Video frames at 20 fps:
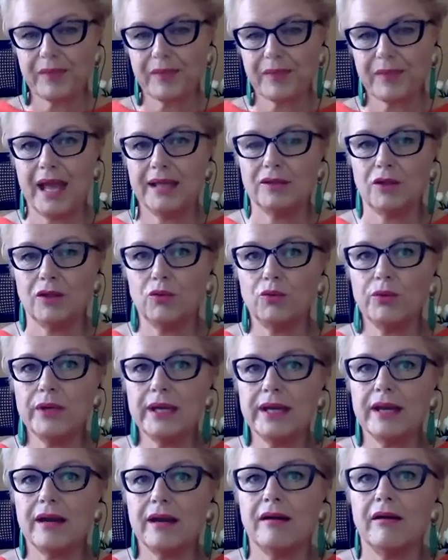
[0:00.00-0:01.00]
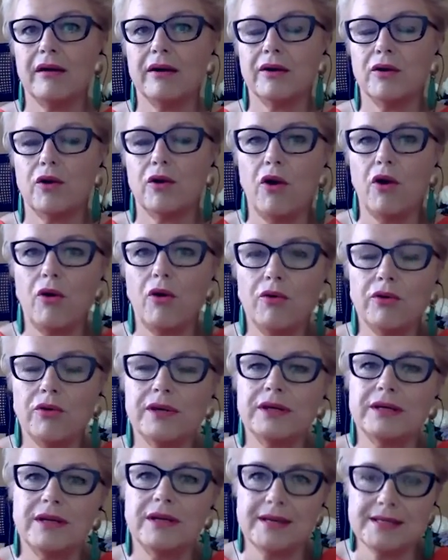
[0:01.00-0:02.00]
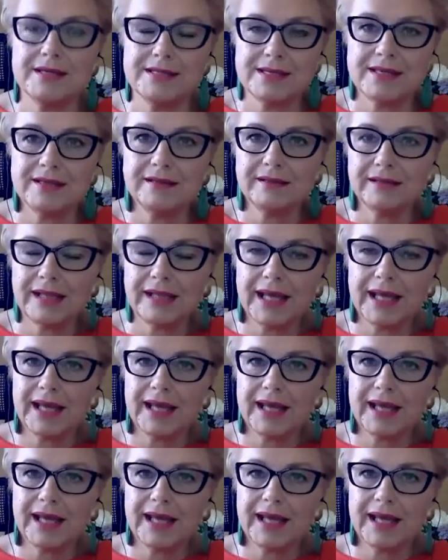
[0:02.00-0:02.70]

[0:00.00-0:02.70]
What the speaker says: and we are organizing